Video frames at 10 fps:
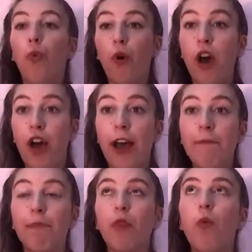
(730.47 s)

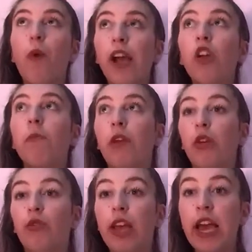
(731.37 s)
were Whale
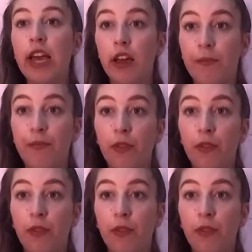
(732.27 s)
Music.